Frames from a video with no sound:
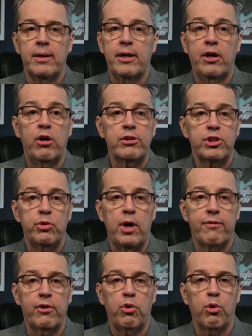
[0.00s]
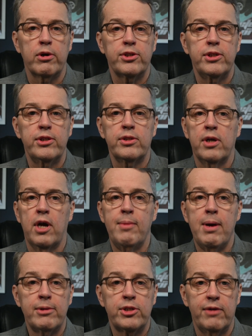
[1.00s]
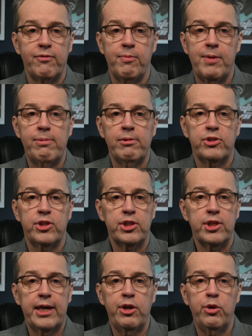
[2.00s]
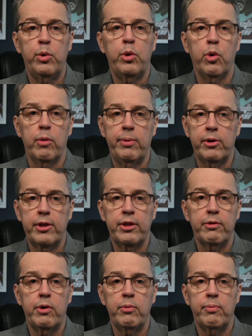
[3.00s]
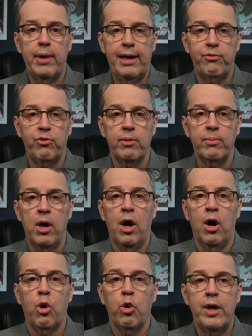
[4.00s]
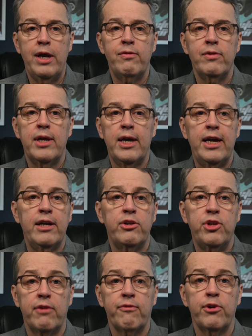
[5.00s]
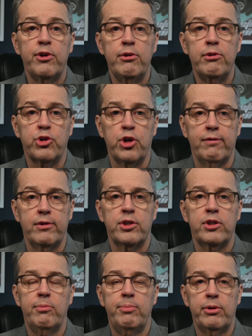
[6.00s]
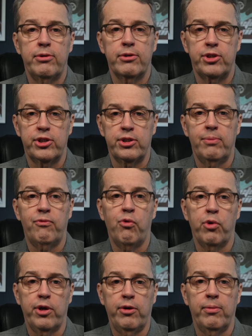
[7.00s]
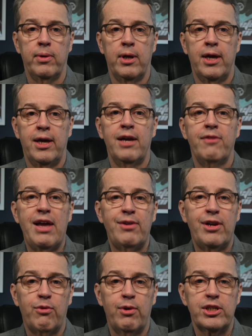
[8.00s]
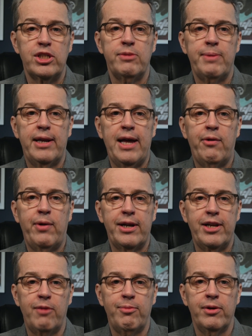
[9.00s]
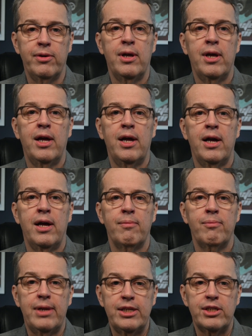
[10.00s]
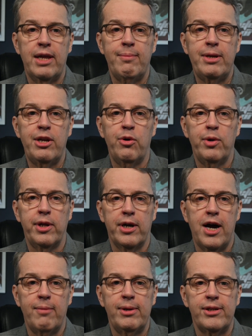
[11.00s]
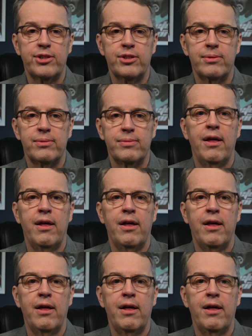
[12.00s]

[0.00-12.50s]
I also offer courses, a membership for people just like you who are building their own platform, or even a done for you service to build your system for you. If you have any questions about how I can help you, please let me know in the comments.